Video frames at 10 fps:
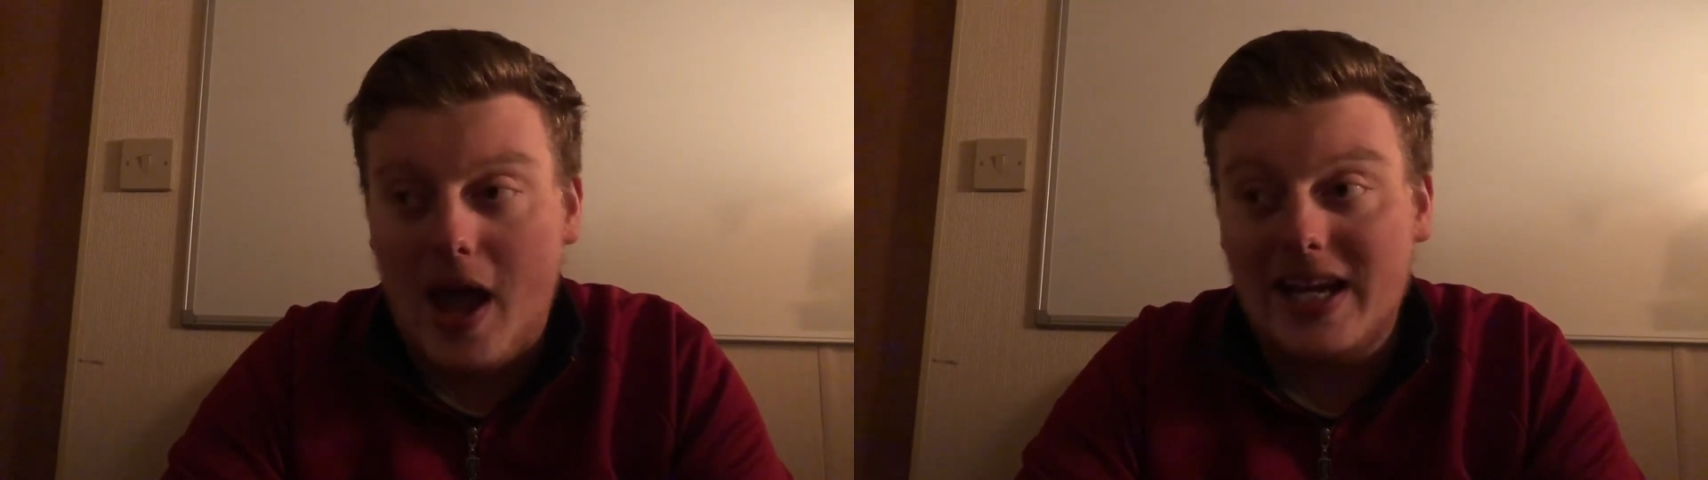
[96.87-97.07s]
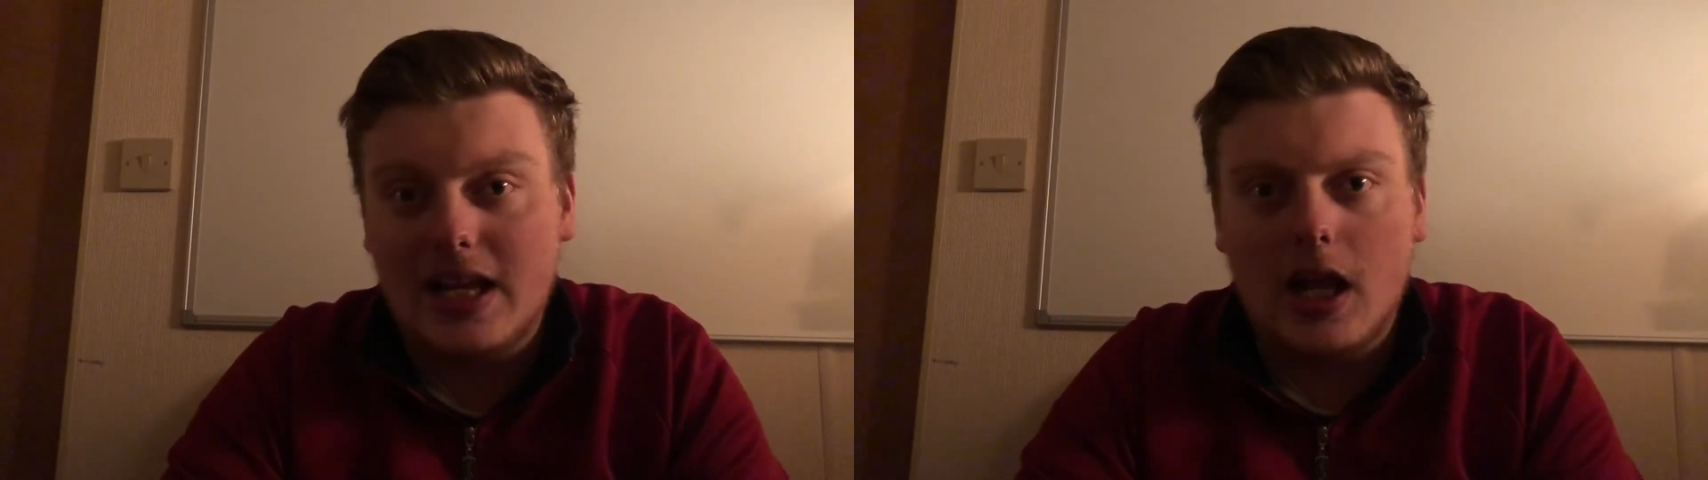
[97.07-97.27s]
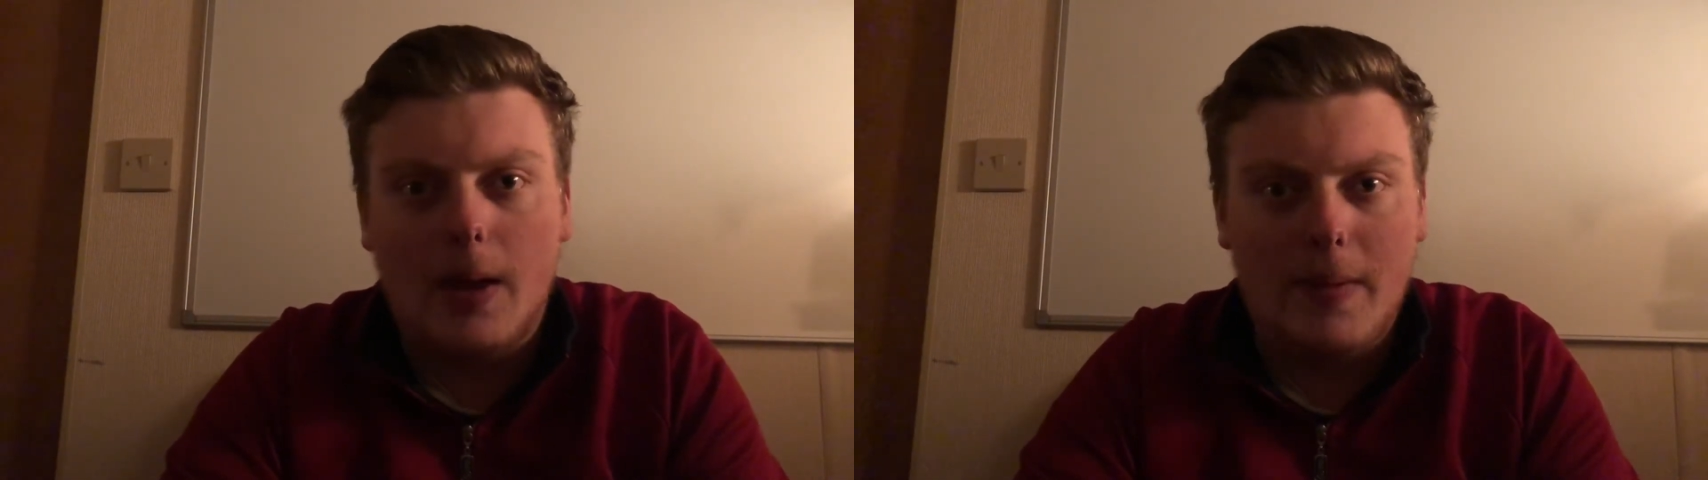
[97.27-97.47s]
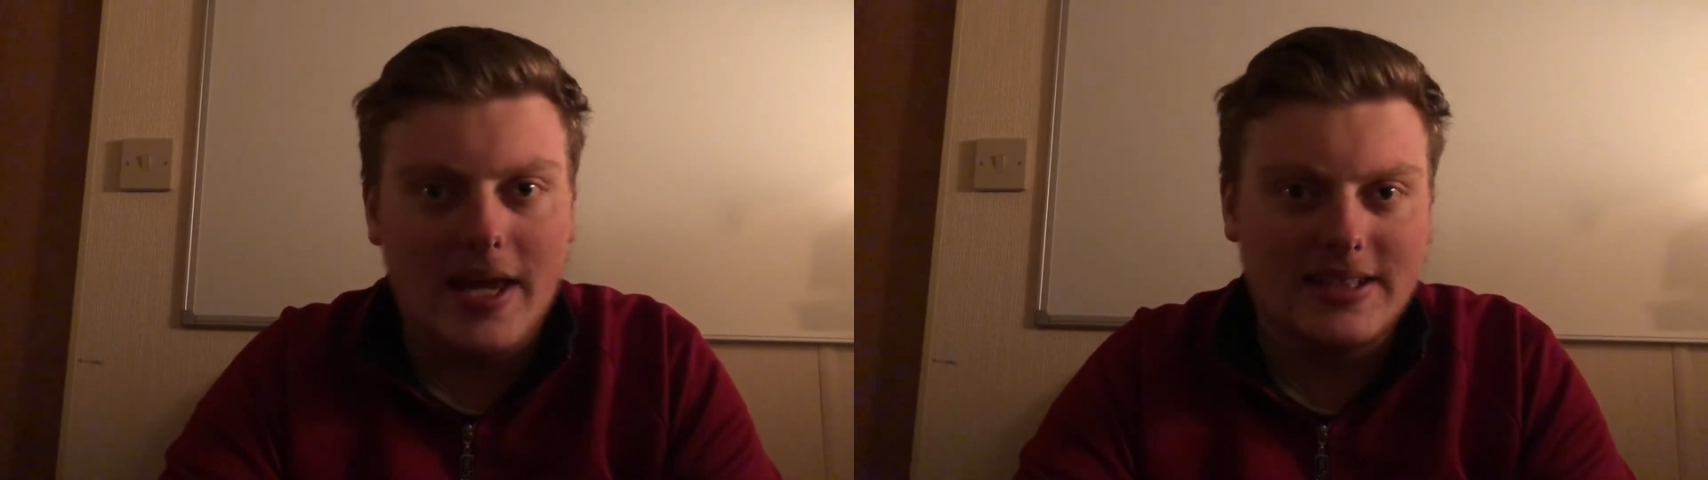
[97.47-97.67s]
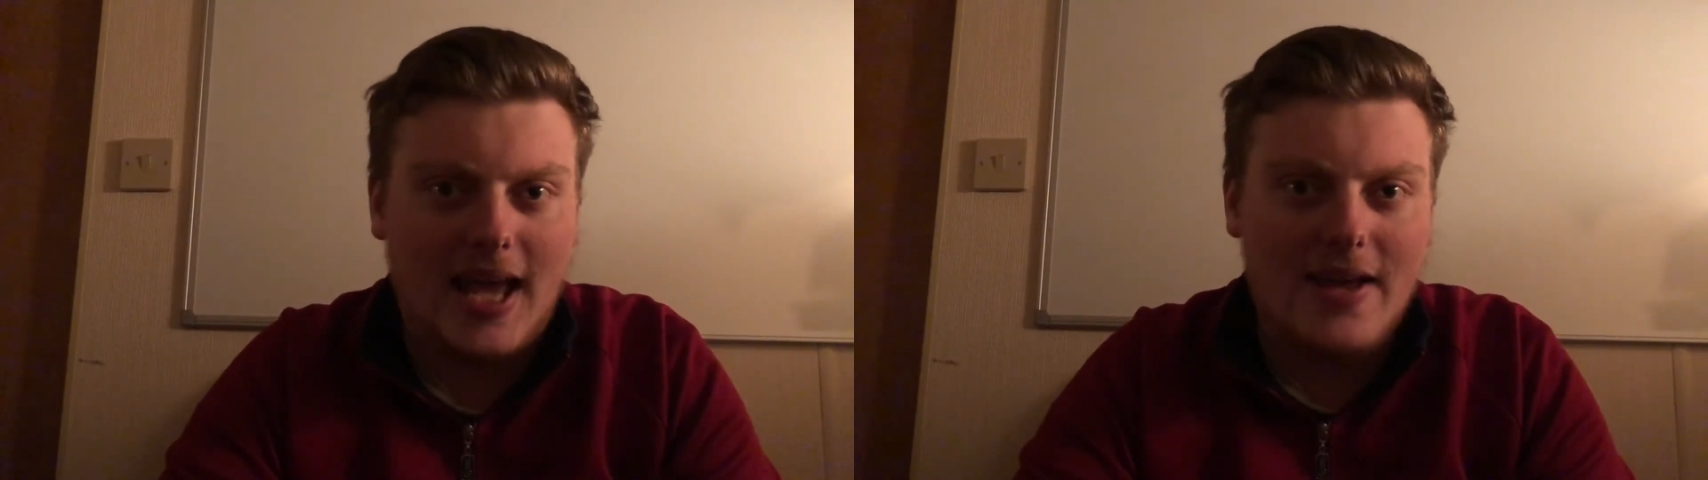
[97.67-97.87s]
any club
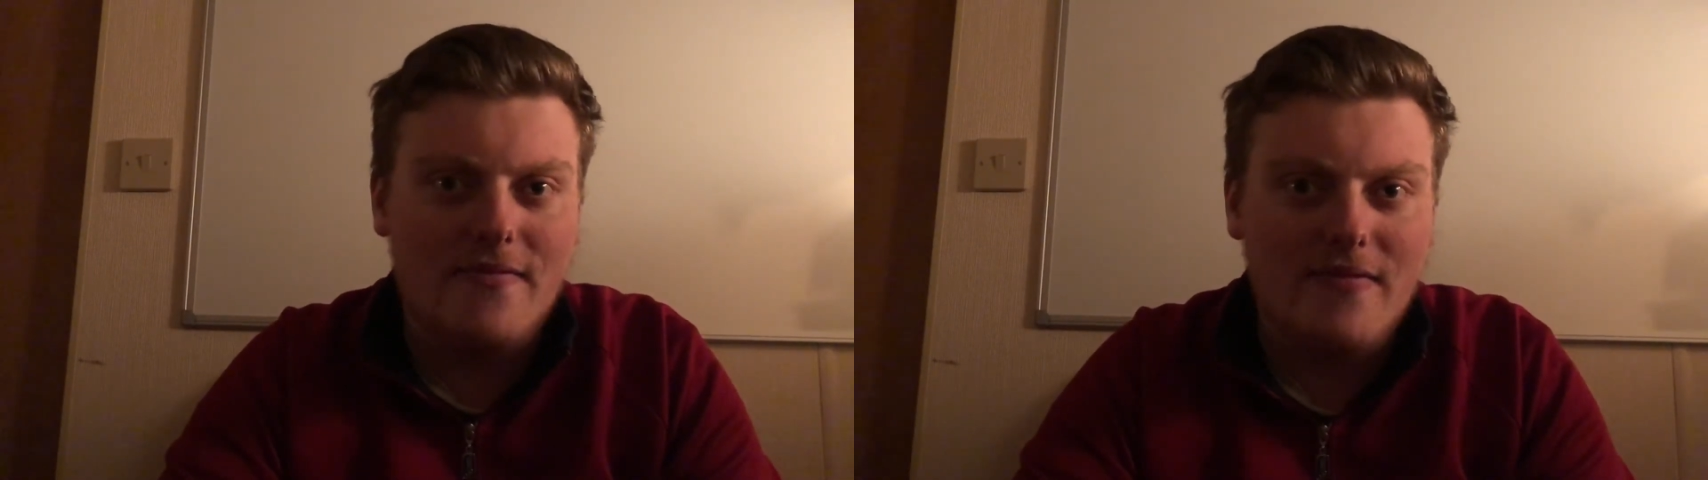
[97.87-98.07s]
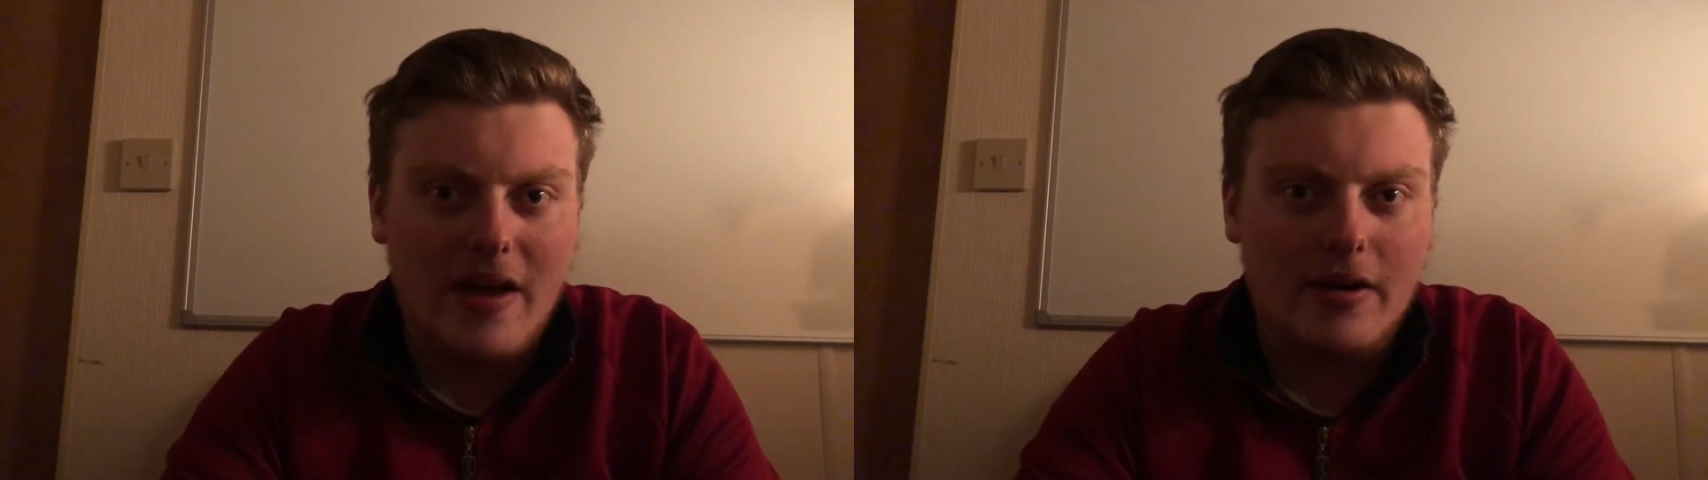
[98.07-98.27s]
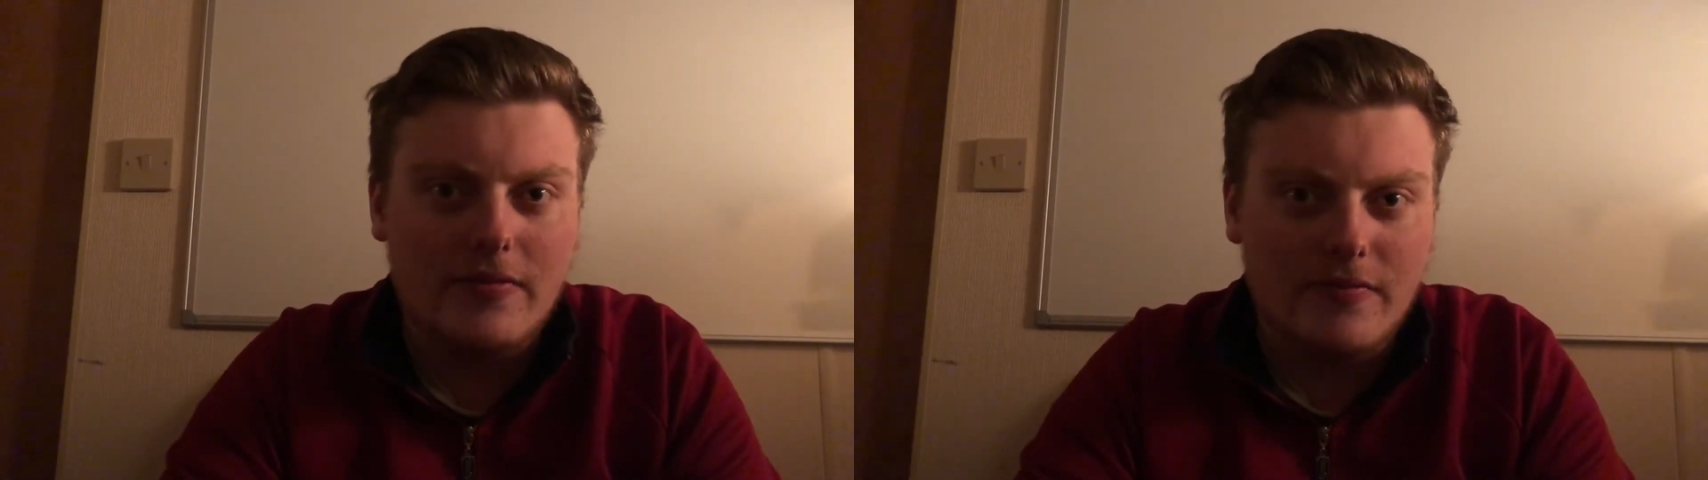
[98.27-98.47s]
is a very,